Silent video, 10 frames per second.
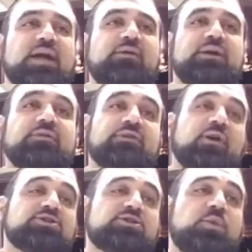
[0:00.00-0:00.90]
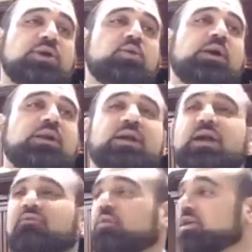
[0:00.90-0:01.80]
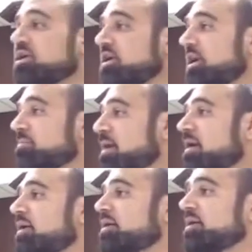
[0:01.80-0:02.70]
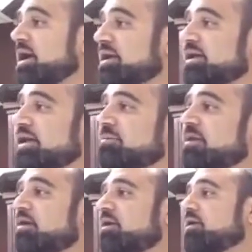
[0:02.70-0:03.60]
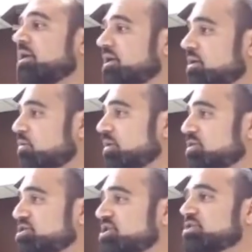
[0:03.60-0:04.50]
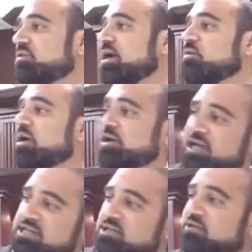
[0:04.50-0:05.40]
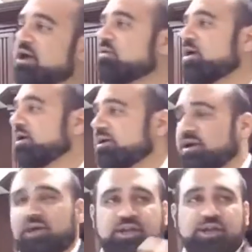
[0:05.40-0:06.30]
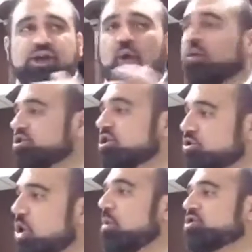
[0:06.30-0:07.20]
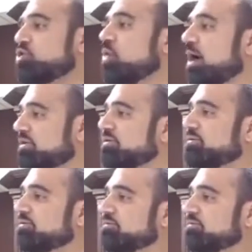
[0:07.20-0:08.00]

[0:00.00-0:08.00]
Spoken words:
clarity in regards to what you want in life, whether you're going to get married, you're not going to get married, whether she's the right one, he's the right one. You know what you want.